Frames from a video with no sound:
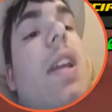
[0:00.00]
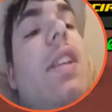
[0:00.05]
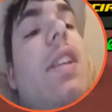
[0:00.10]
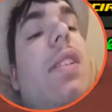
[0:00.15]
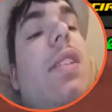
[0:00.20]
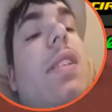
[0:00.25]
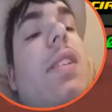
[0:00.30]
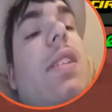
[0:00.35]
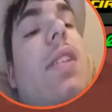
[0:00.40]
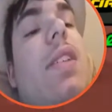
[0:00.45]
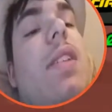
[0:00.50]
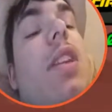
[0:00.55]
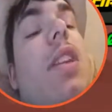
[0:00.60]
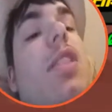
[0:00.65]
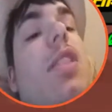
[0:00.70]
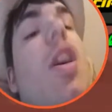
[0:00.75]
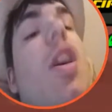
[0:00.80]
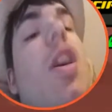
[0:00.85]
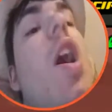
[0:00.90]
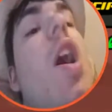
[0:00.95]
that is
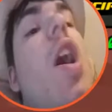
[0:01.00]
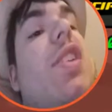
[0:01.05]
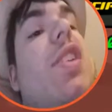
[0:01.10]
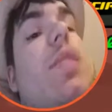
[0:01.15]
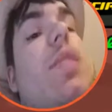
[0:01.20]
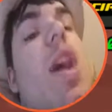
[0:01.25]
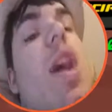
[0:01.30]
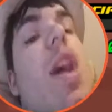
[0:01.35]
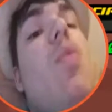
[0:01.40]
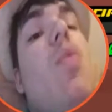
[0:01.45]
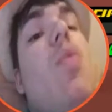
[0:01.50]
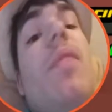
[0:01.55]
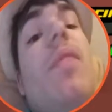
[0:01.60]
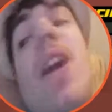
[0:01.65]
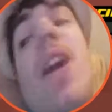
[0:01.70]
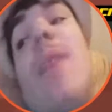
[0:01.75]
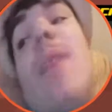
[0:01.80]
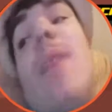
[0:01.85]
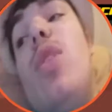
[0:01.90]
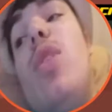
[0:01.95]
awesome. I want that
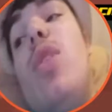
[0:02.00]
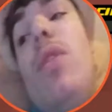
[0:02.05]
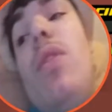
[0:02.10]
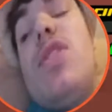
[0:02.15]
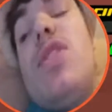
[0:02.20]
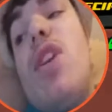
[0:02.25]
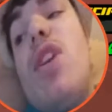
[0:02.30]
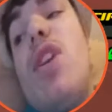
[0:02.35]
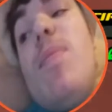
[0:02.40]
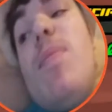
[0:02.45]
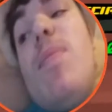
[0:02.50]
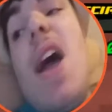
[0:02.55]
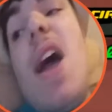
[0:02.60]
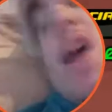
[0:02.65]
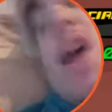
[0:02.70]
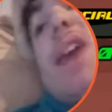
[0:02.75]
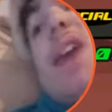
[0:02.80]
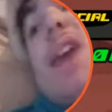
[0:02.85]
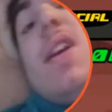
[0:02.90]
move so bad. Like,